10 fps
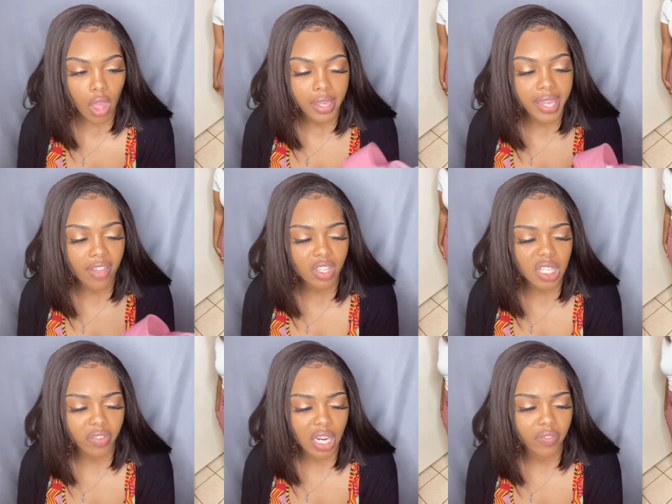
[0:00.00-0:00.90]
yeah these are
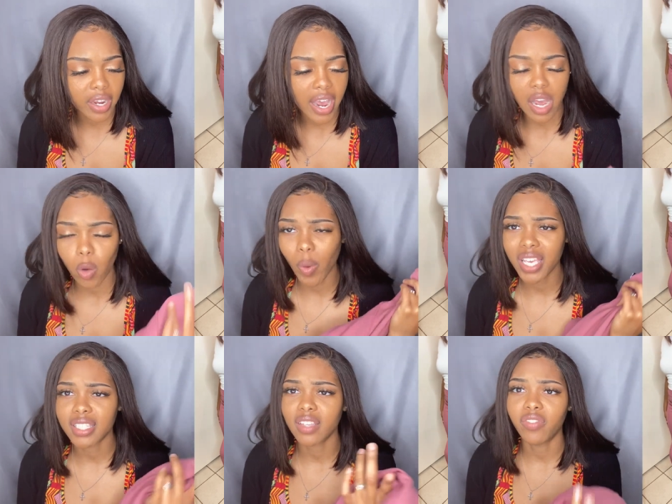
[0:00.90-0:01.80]
very very high
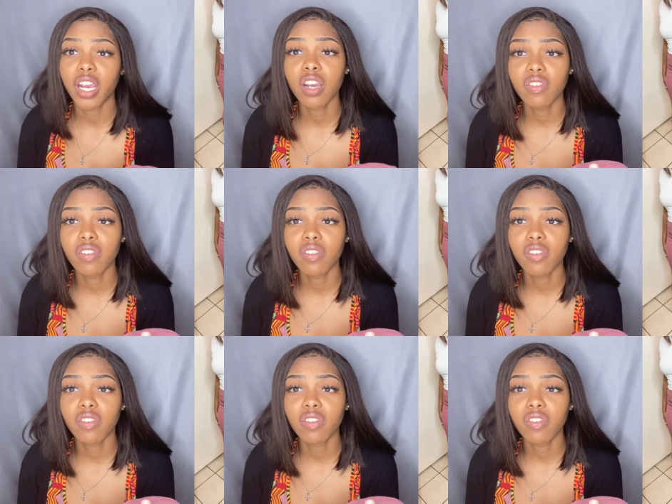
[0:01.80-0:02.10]
waisted very